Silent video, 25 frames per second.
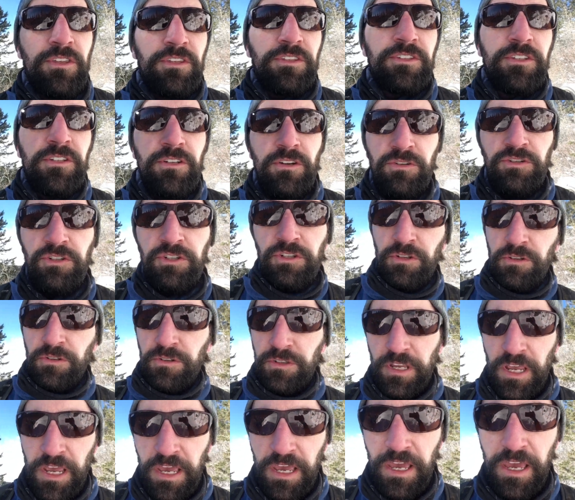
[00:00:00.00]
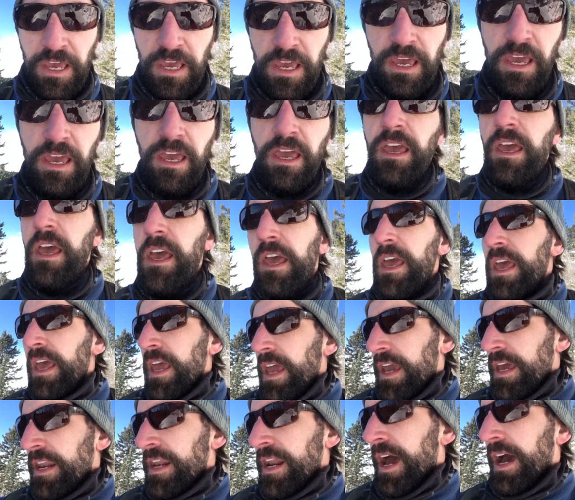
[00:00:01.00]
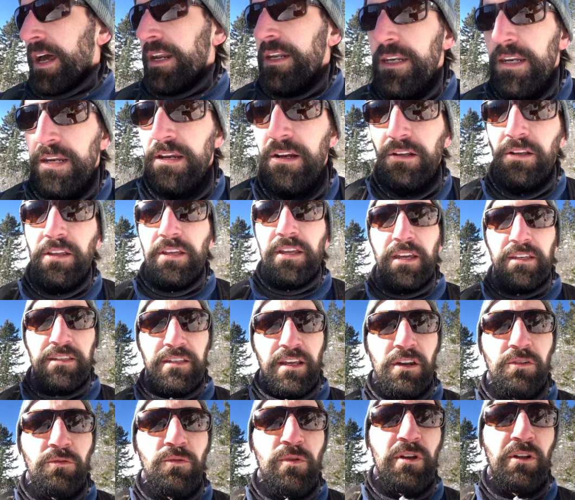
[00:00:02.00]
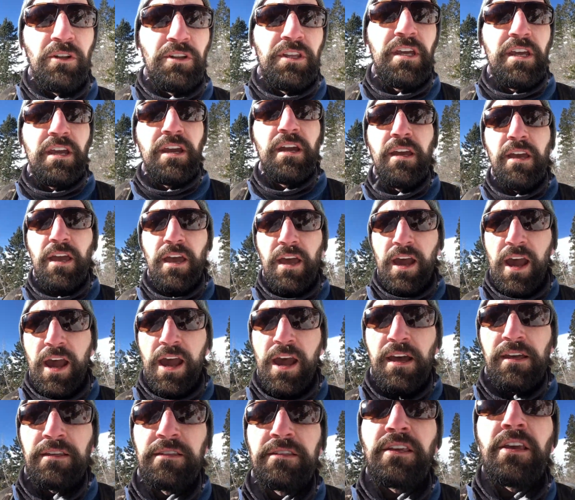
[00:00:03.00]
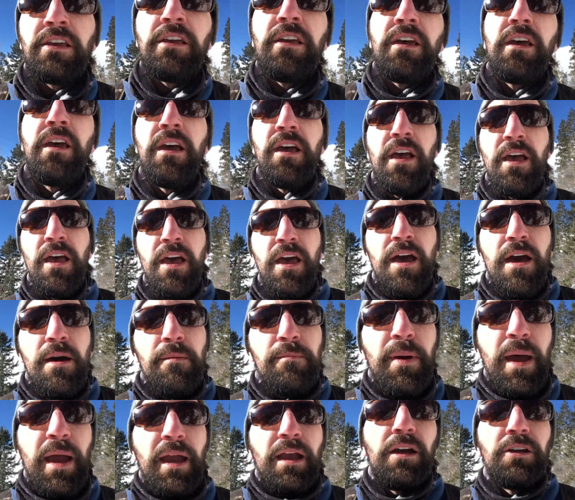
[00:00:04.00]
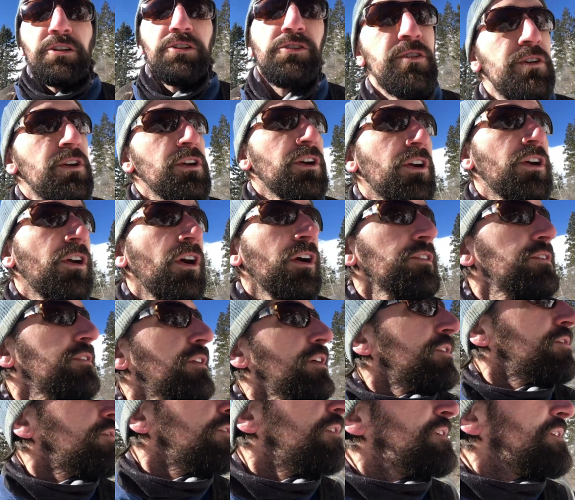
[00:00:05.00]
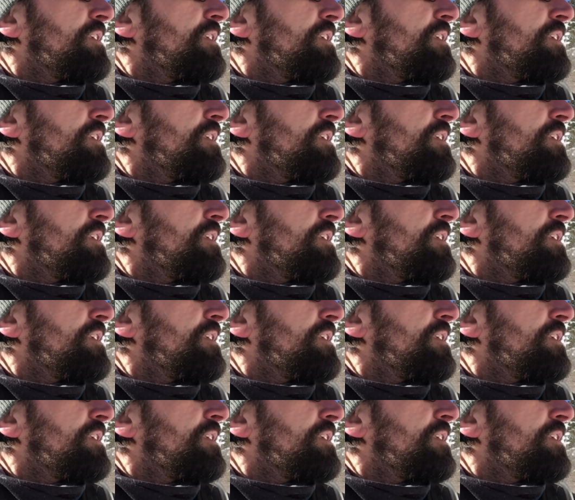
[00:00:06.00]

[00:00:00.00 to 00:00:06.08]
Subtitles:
than snowshoes, and not nearly as unwieldy as backcountry or cross-country